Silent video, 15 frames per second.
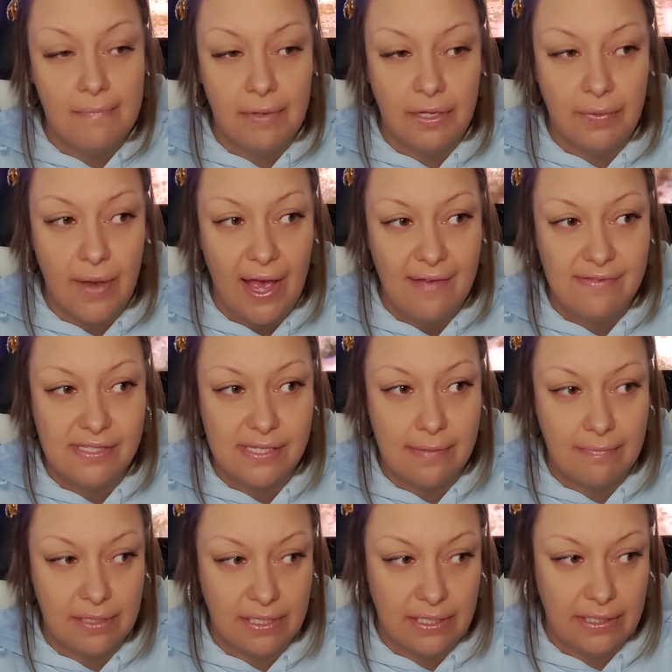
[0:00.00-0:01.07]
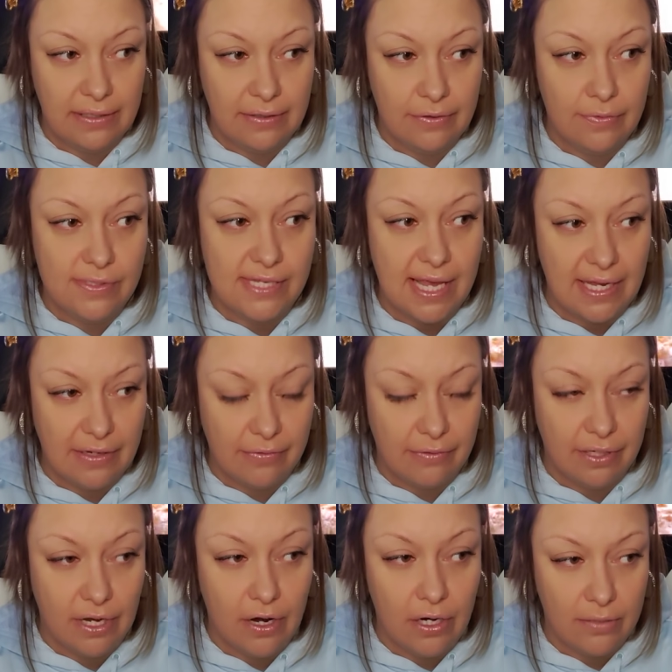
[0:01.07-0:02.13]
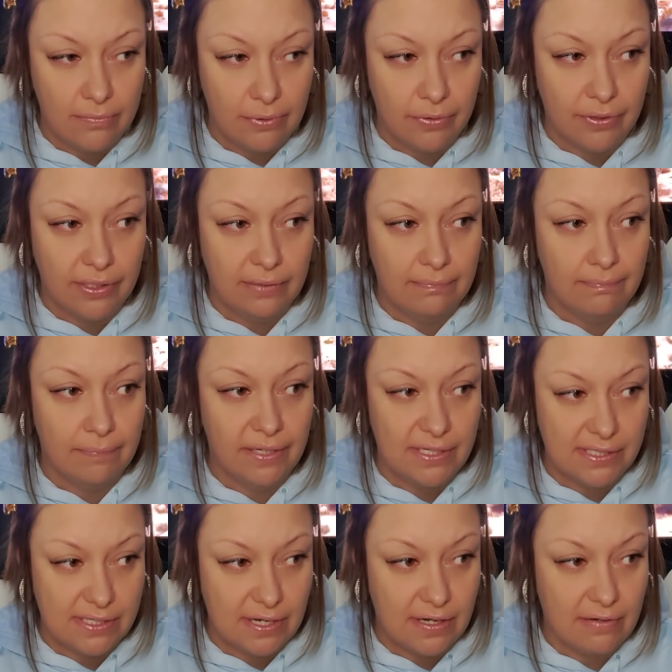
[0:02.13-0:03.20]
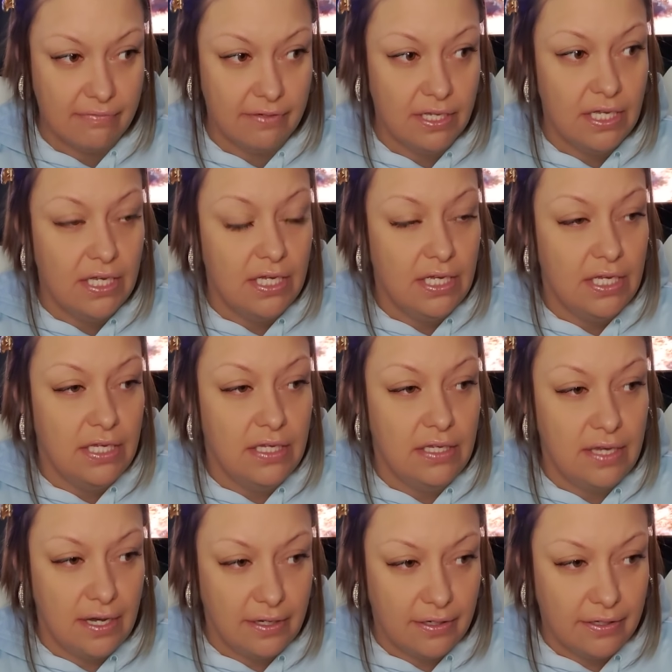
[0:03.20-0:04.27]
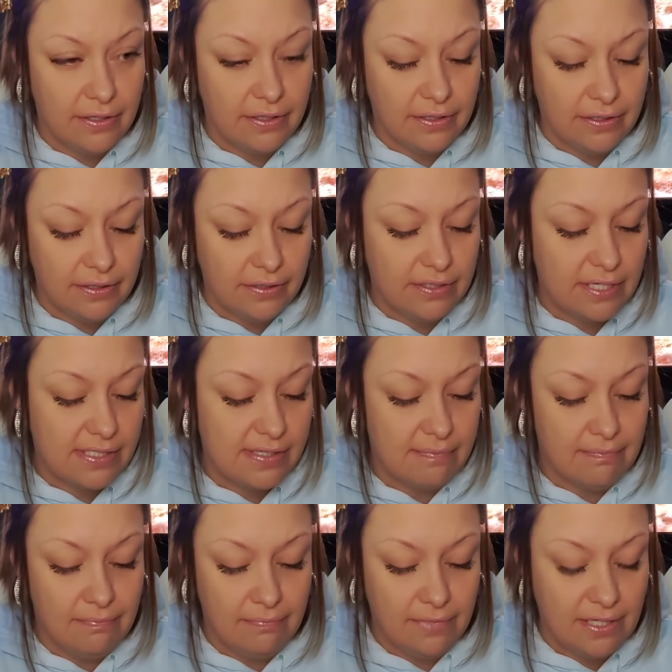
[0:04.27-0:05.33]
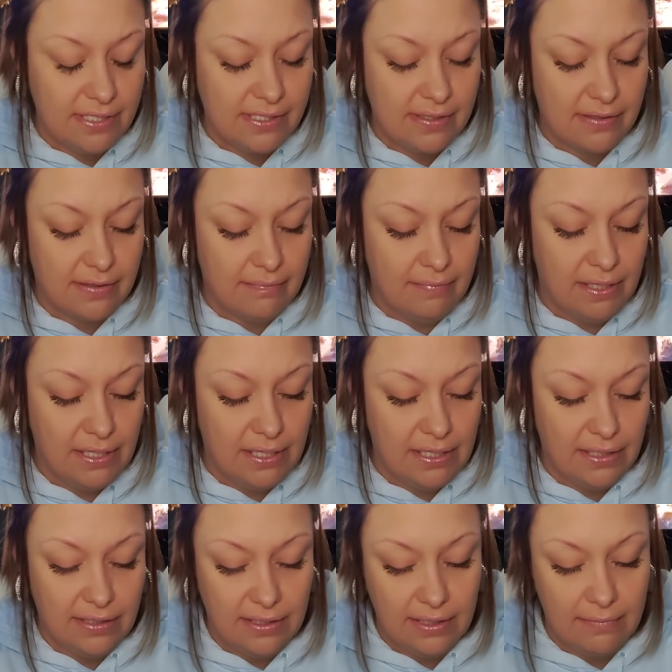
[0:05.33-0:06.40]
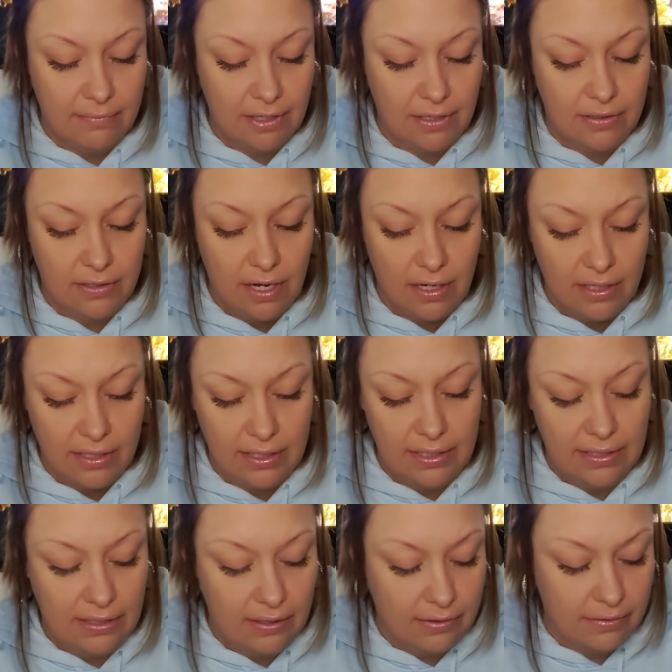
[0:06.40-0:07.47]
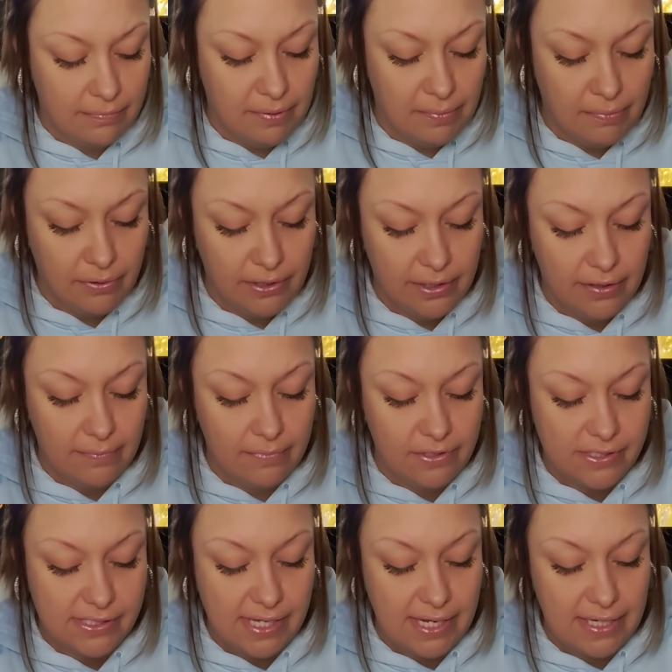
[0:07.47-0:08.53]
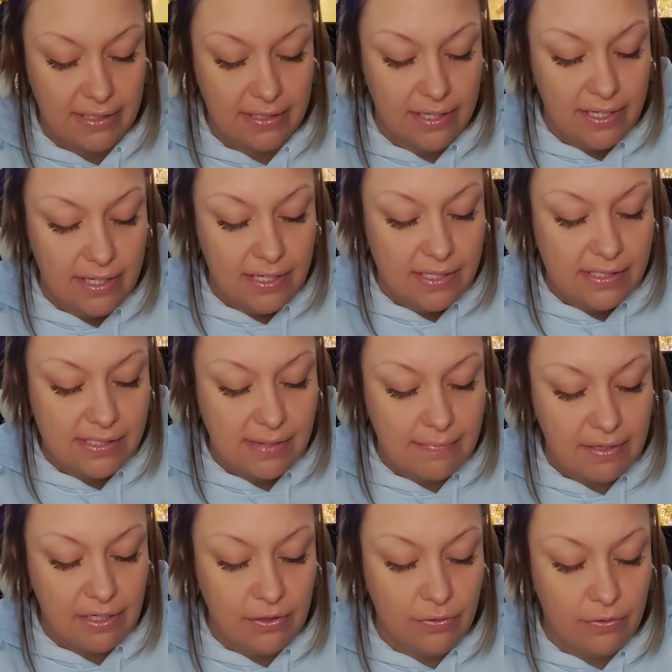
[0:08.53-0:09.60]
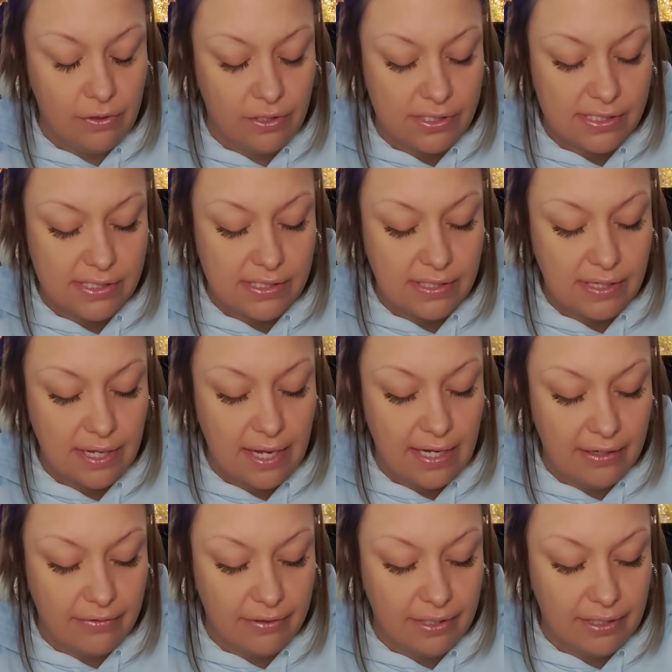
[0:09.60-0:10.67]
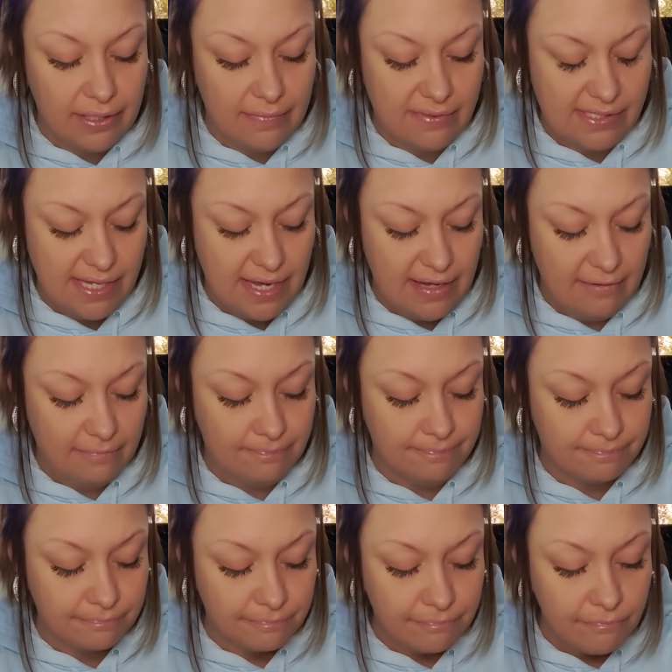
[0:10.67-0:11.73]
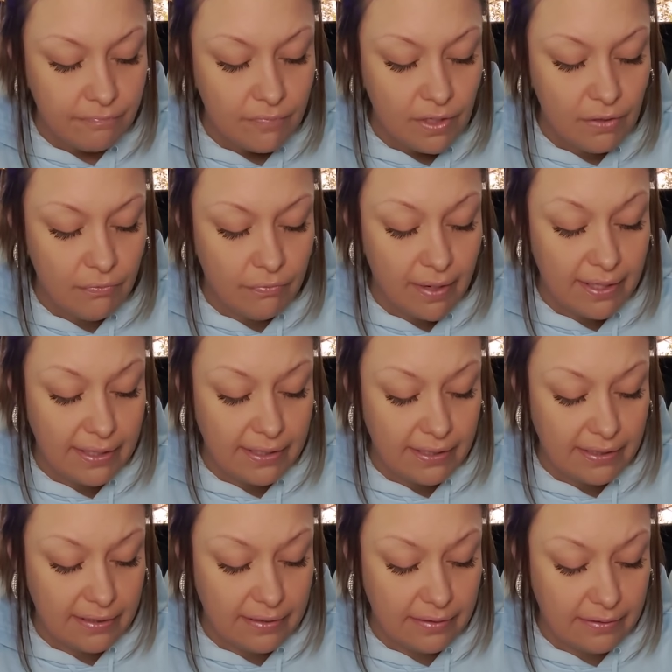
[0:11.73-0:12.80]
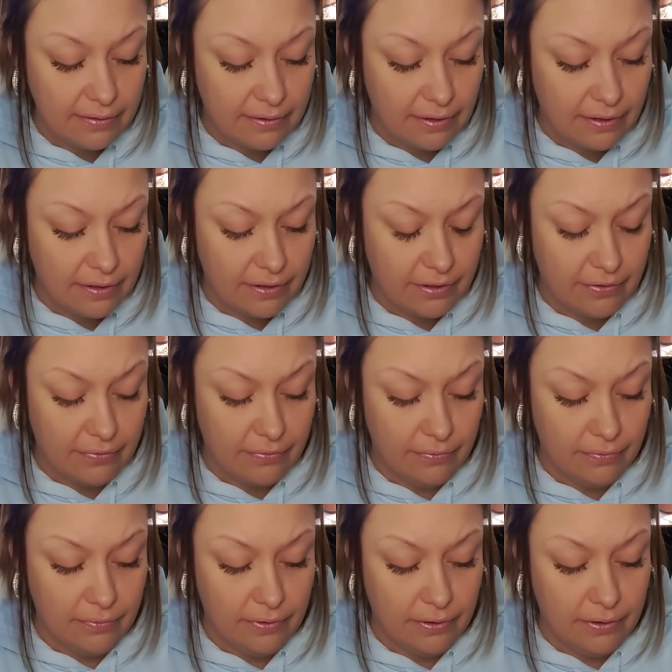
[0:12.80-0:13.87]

But you have somebody here who's angry, heartbroken, pissed off. Younger doesn't necessarily mean anything. I'm not knocking any younger people here. I'm just saying somebody who looks angry and upset, ready to argue.